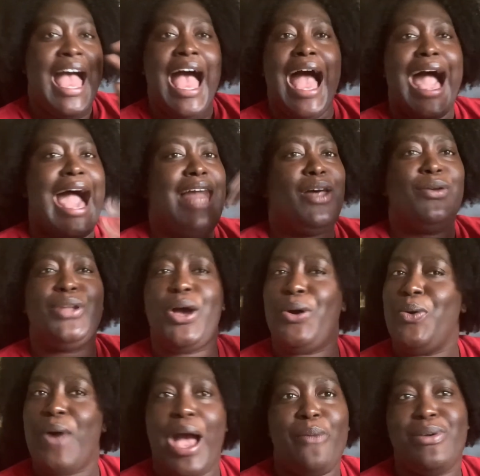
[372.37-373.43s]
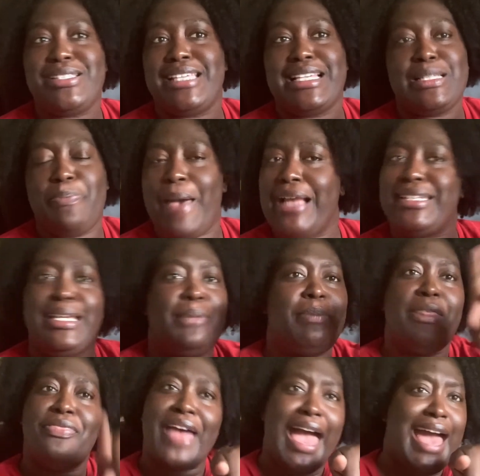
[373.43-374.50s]
I don't know who I was expecting,
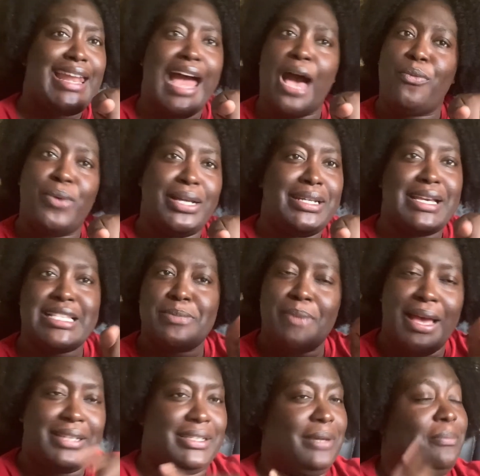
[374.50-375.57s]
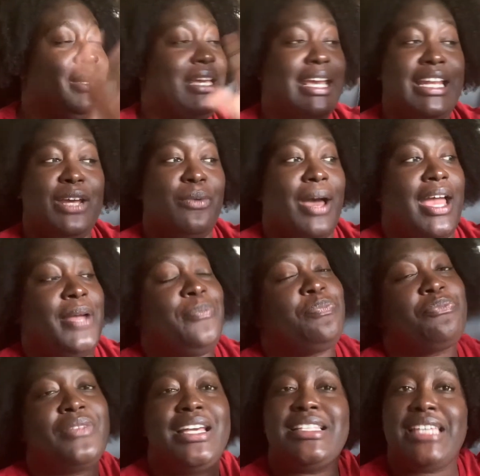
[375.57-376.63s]
but that I wasn't expecting. But anyway,
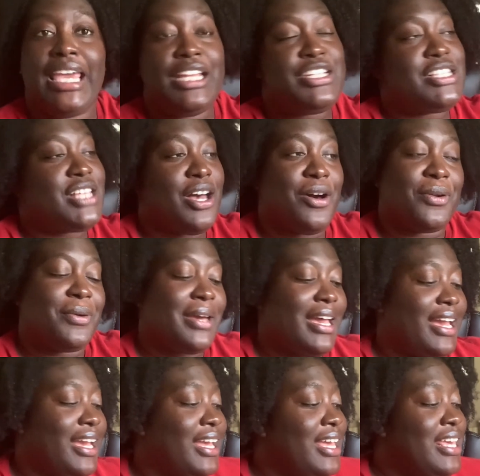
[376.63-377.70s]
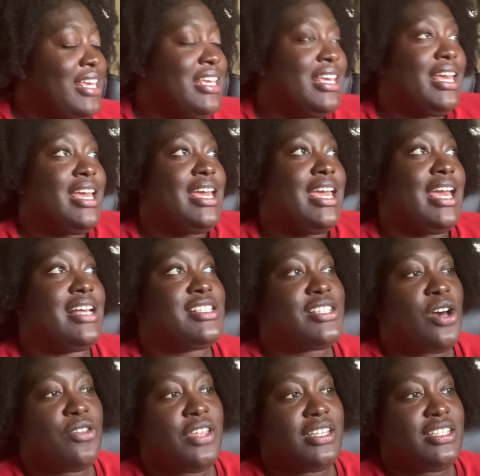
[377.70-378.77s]
to each his own, okay? And
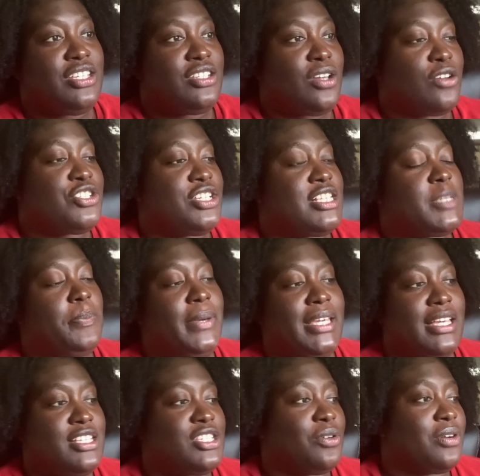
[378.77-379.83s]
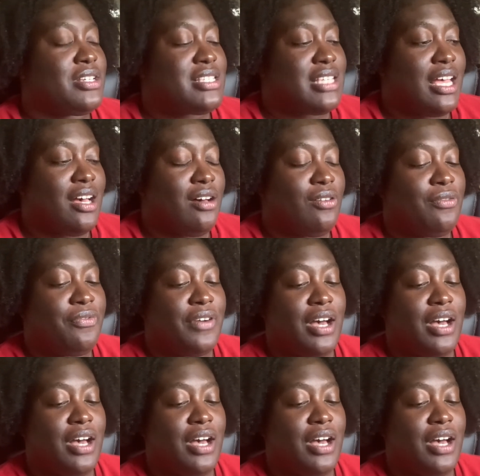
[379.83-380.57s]
so then, she's speaking to herself,